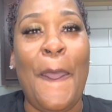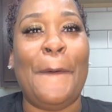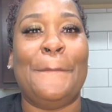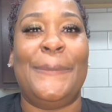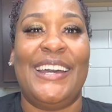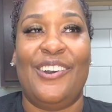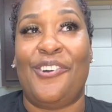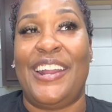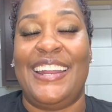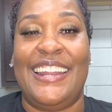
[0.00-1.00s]

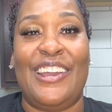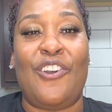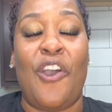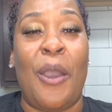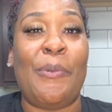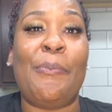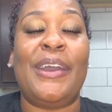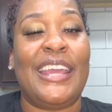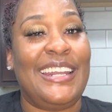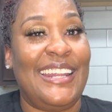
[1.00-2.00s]
or they didn't call me, but
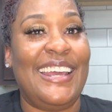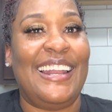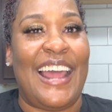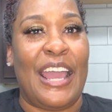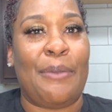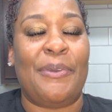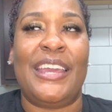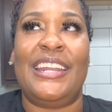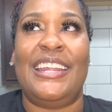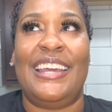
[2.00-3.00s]
he did like me.
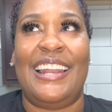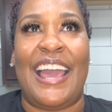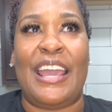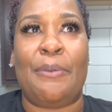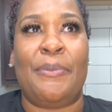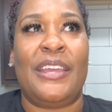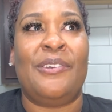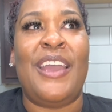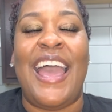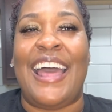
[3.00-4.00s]
He did like me.
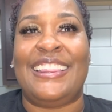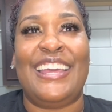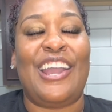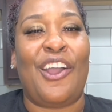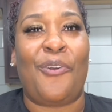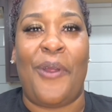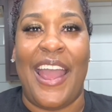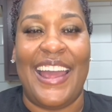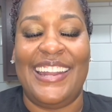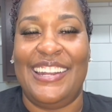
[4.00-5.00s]
I think I
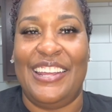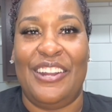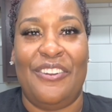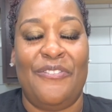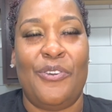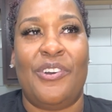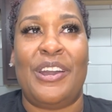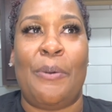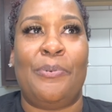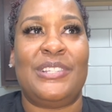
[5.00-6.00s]
cried in the interview a
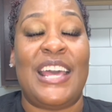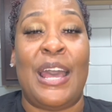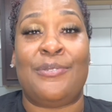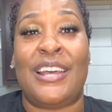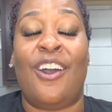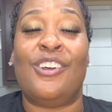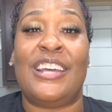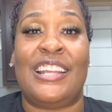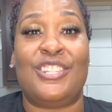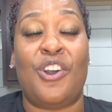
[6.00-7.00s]
couple times.
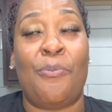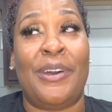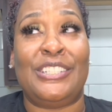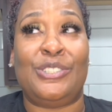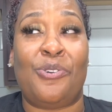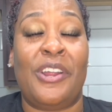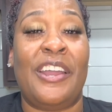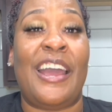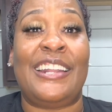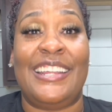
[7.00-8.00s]
I told my story.
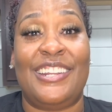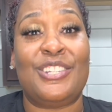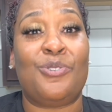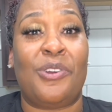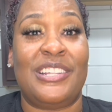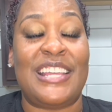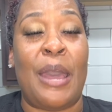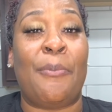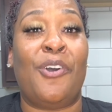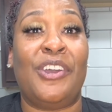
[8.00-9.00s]
I did a story
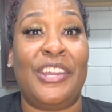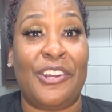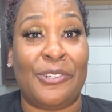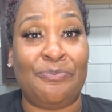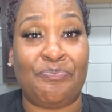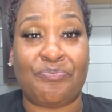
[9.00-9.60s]
time on here